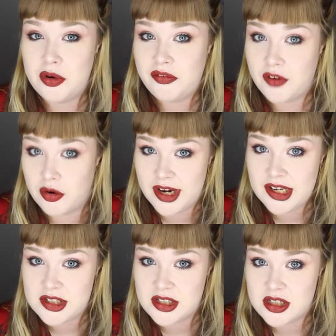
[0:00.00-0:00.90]
a
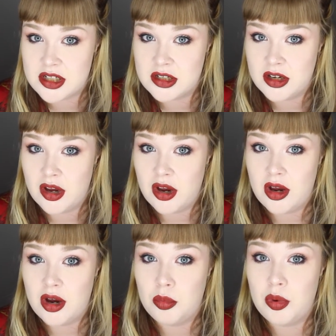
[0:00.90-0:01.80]
forest
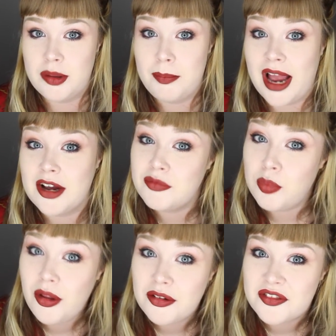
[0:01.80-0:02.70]
with a pack of
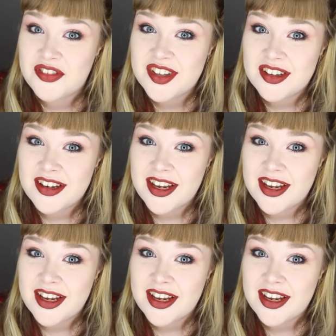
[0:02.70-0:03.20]
wolves.